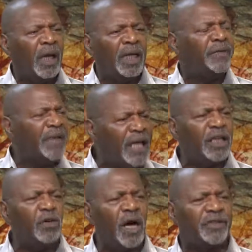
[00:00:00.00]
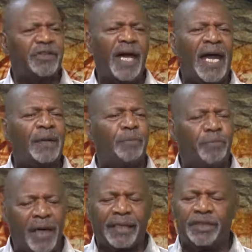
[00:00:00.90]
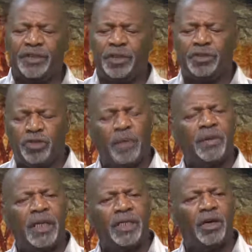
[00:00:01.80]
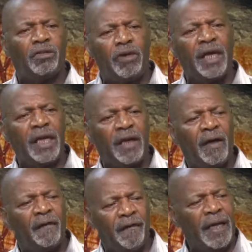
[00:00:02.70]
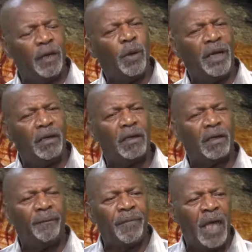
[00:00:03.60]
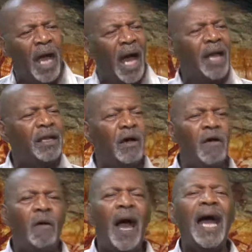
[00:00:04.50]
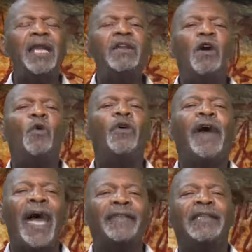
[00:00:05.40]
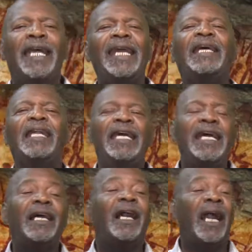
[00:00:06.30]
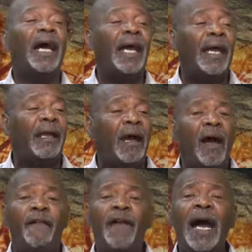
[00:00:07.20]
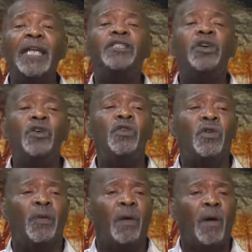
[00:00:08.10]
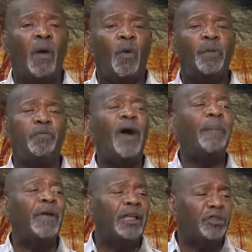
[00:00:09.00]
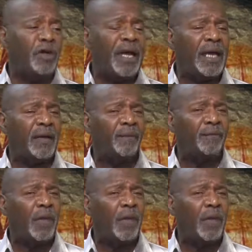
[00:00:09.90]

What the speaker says: and then go outside and practice your dribble and your running fadeaway hook. I know we're athletically inclined, fine-tuned when properly trained,